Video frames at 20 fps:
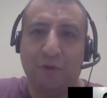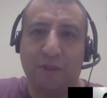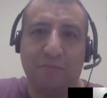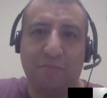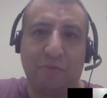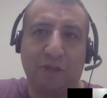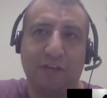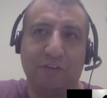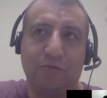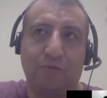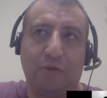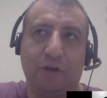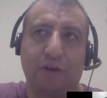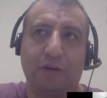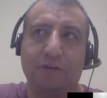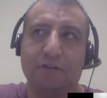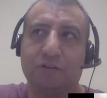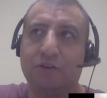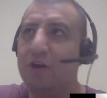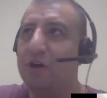with
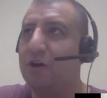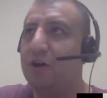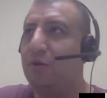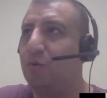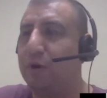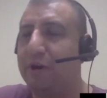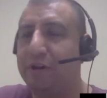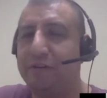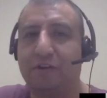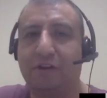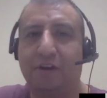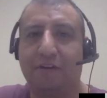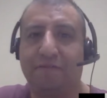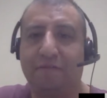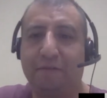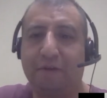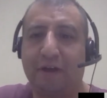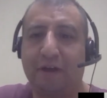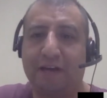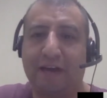planeswalkers? What is good
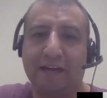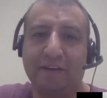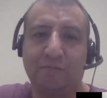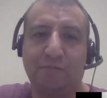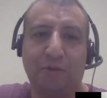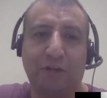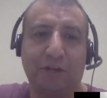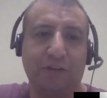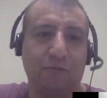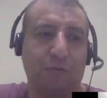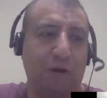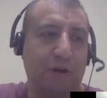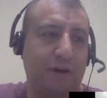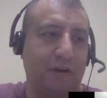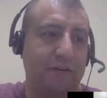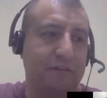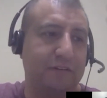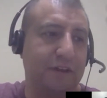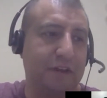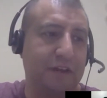against
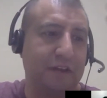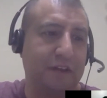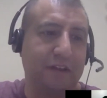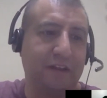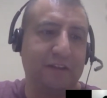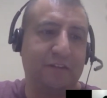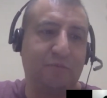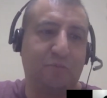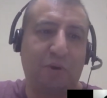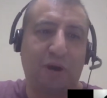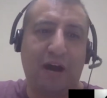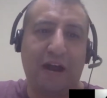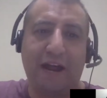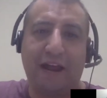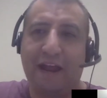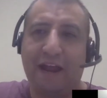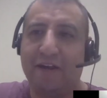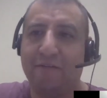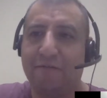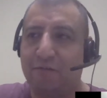planeswalkers? Let's buy
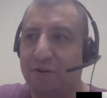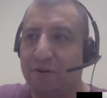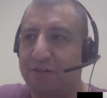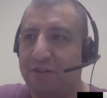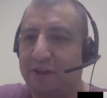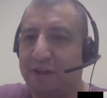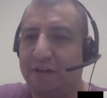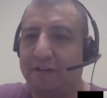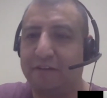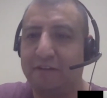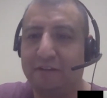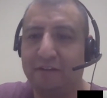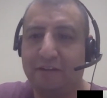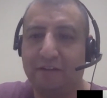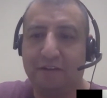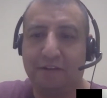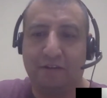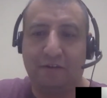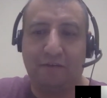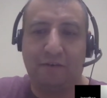everything,
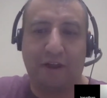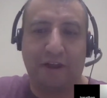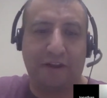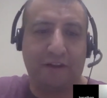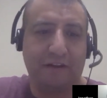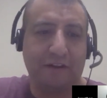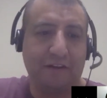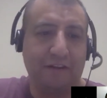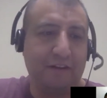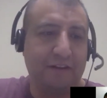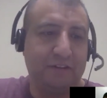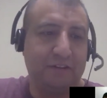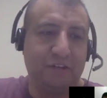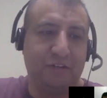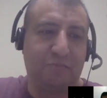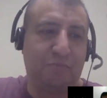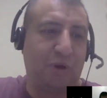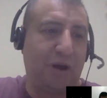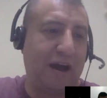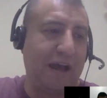right?
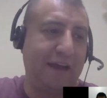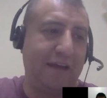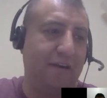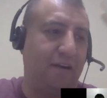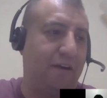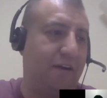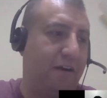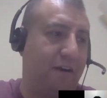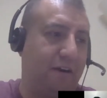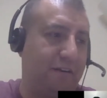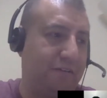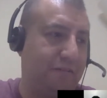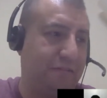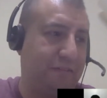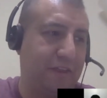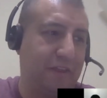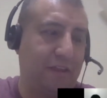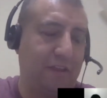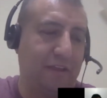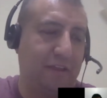Just buy it all.
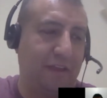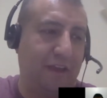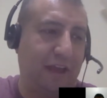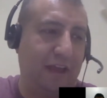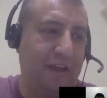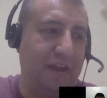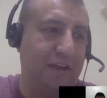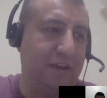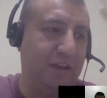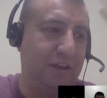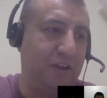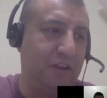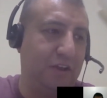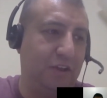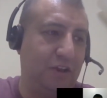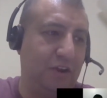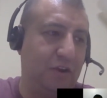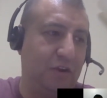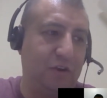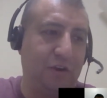And
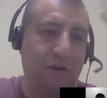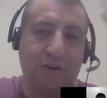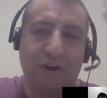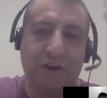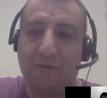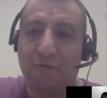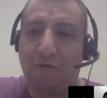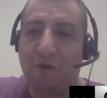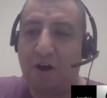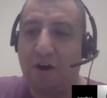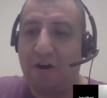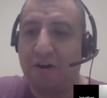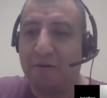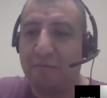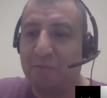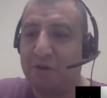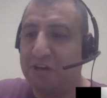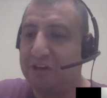you're not wrong